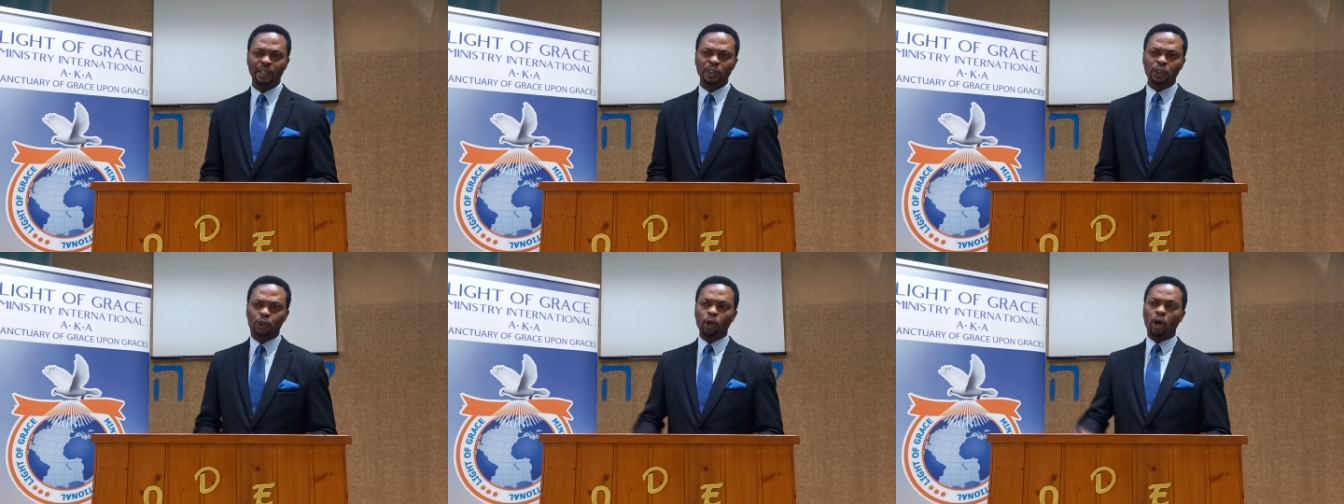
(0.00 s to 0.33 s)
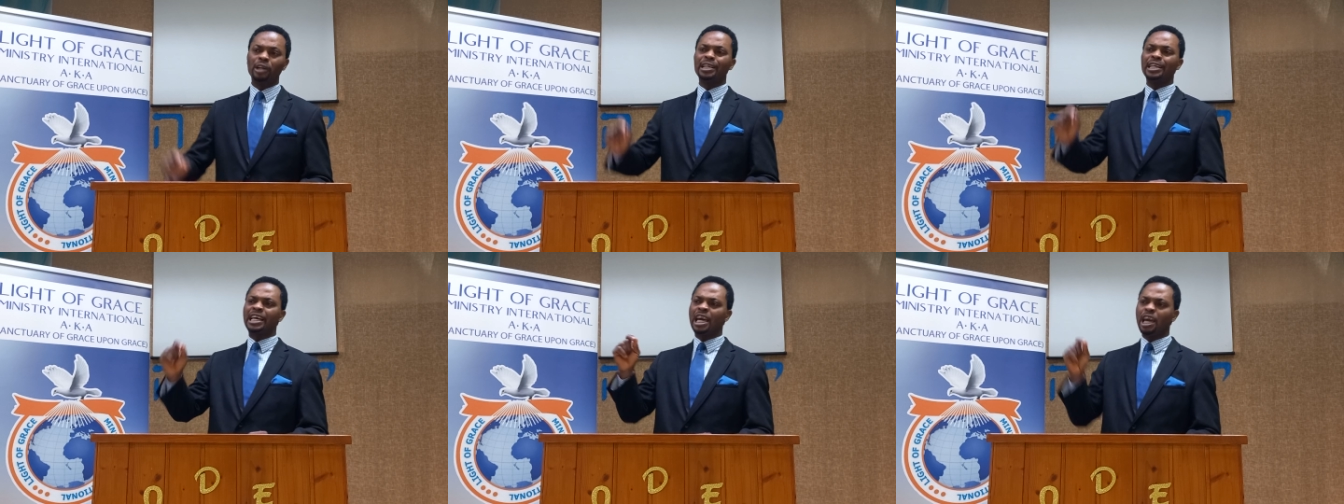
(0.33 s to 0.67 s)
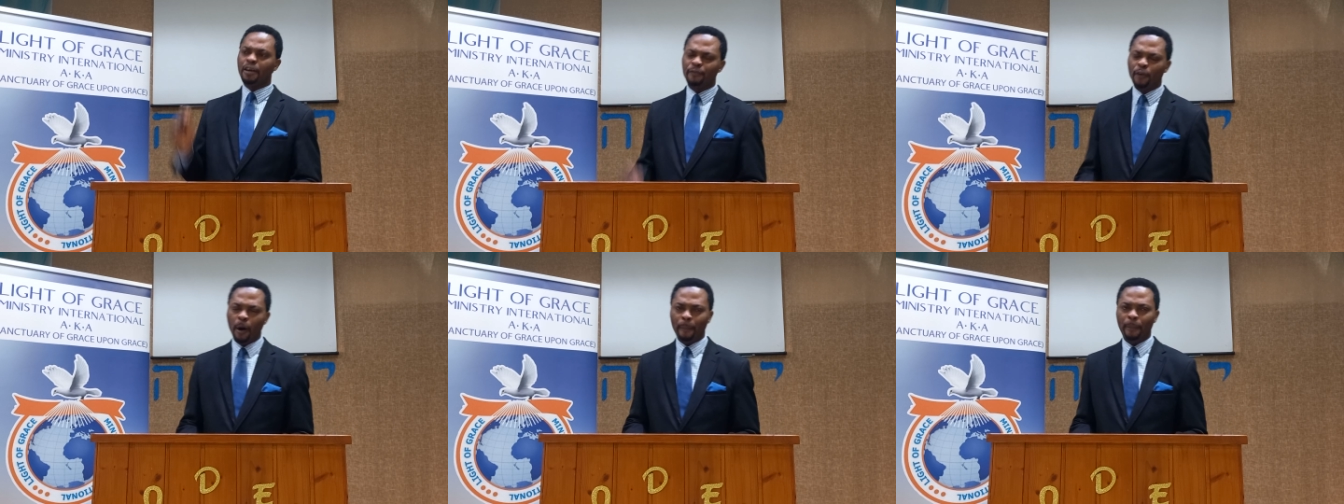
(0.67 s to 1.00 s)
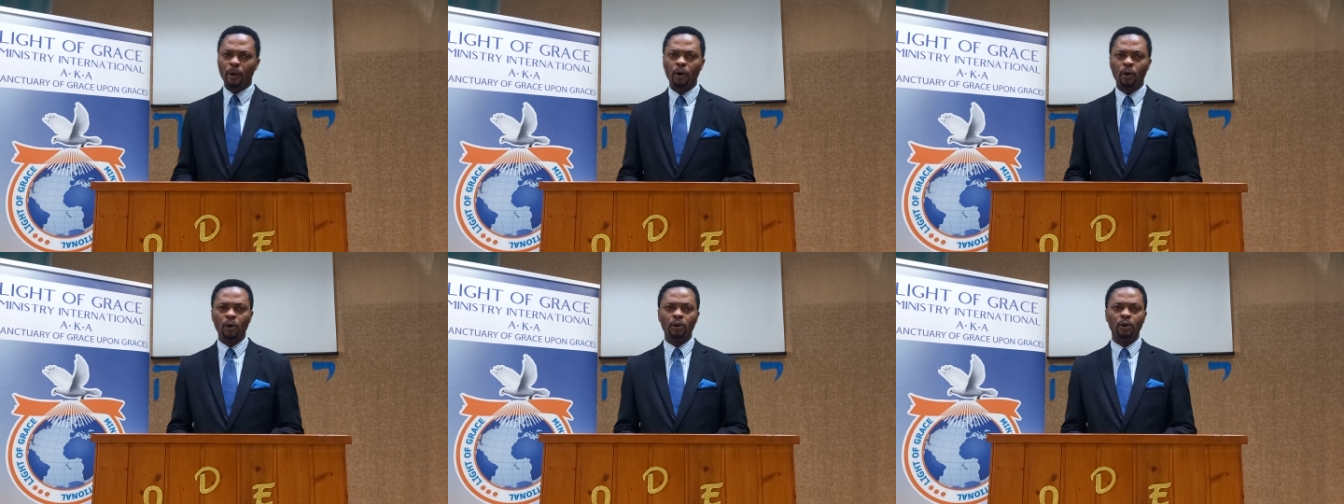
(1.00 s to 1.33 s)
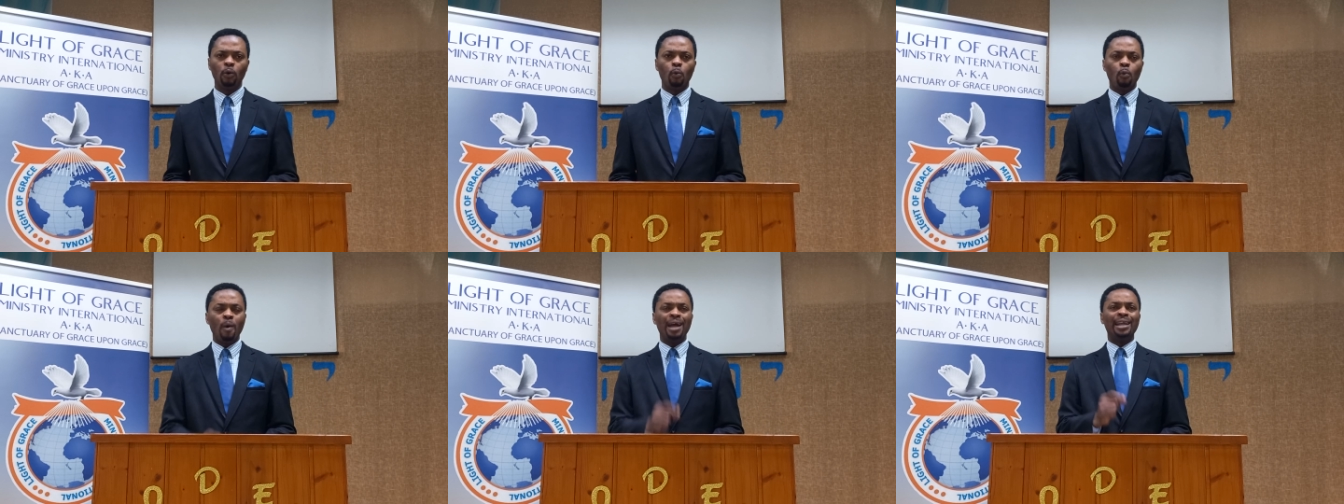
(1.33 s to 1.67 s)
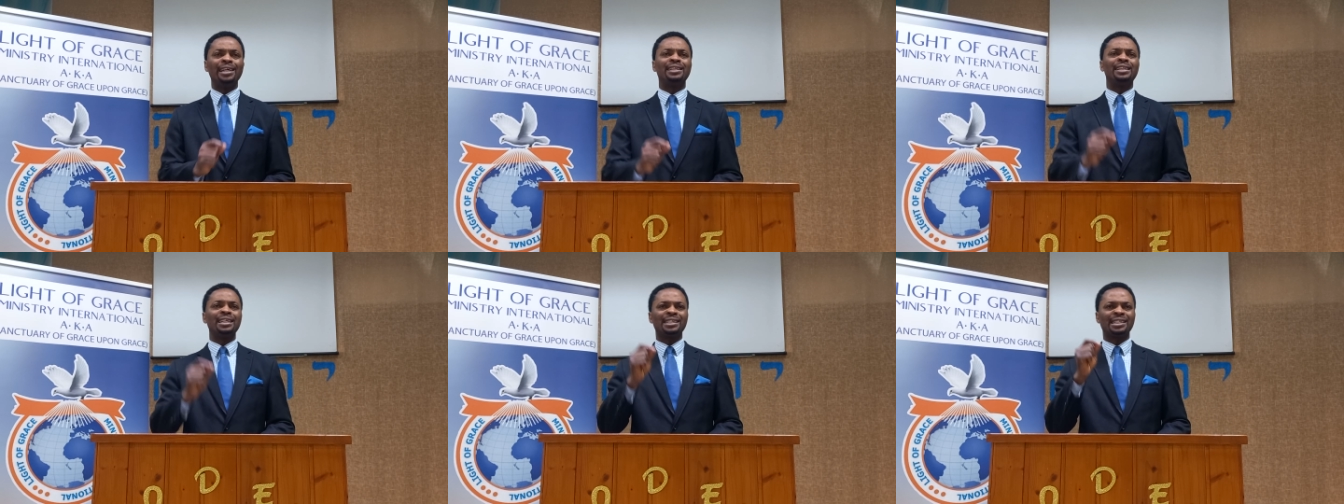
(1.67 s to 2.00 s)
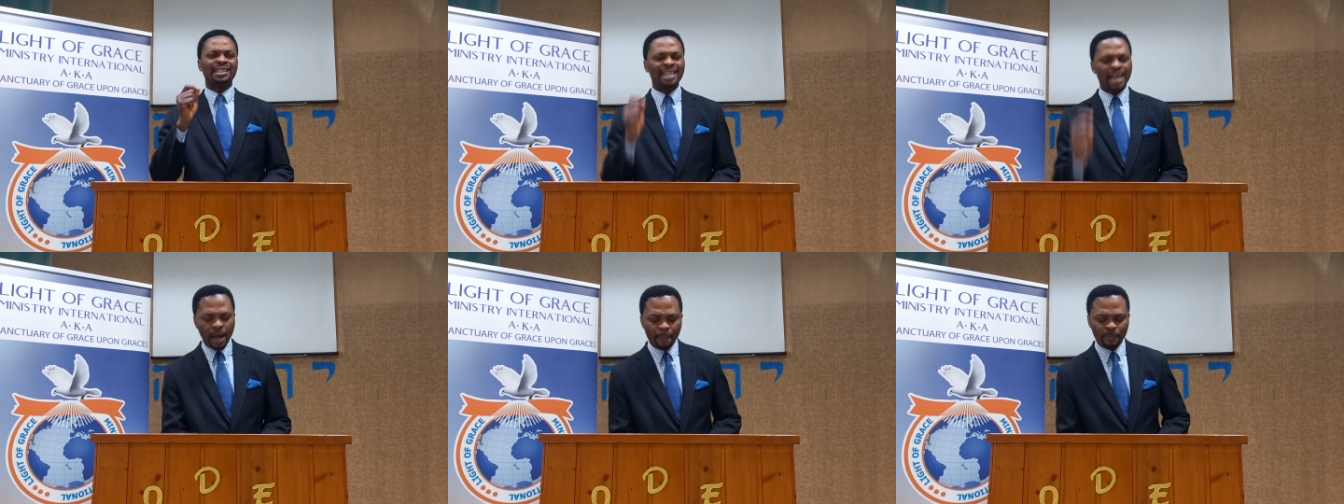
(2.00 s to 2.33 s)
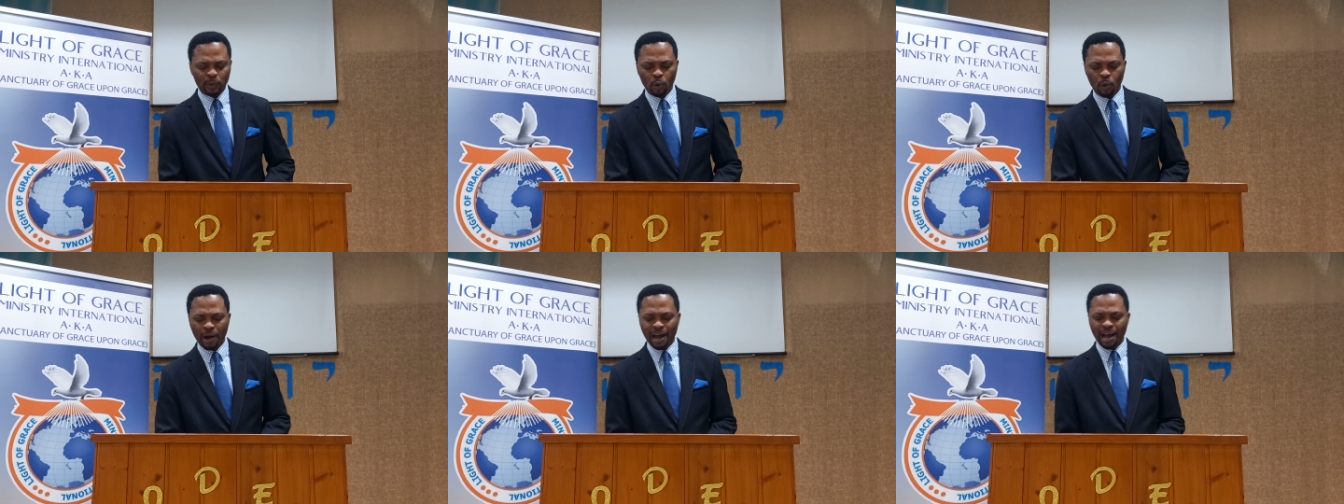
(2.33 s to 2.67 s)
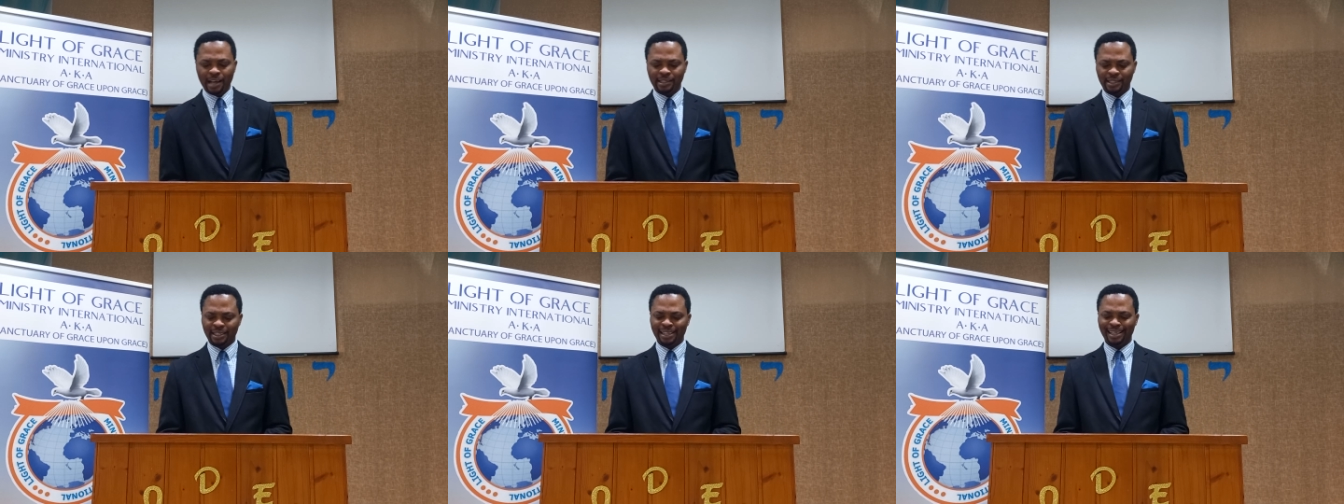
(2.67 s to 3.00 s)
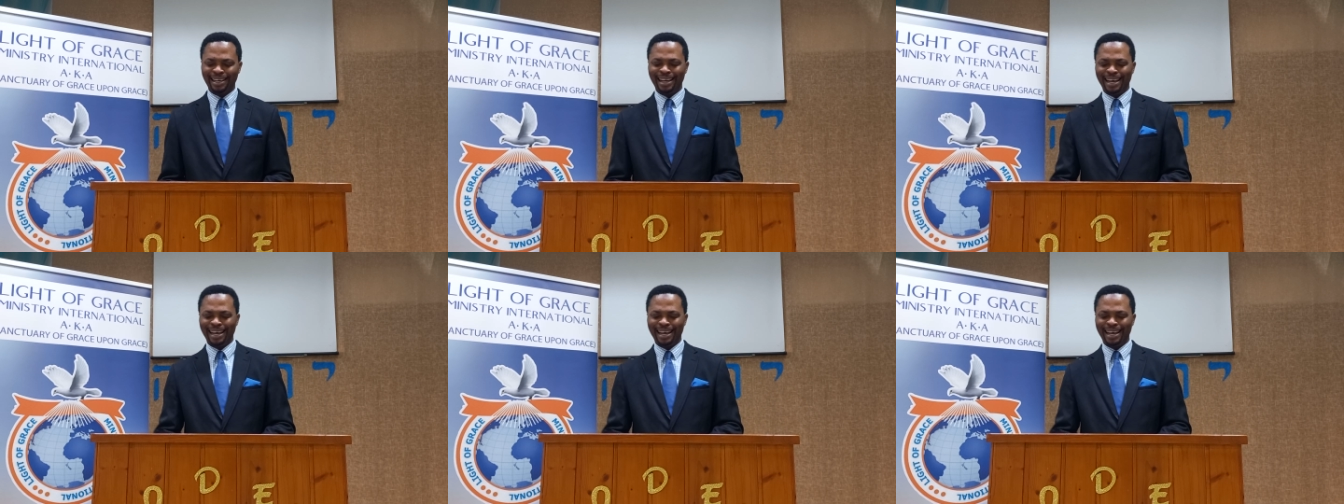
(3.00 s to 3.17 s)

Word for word: Don't give up when it is time to ask.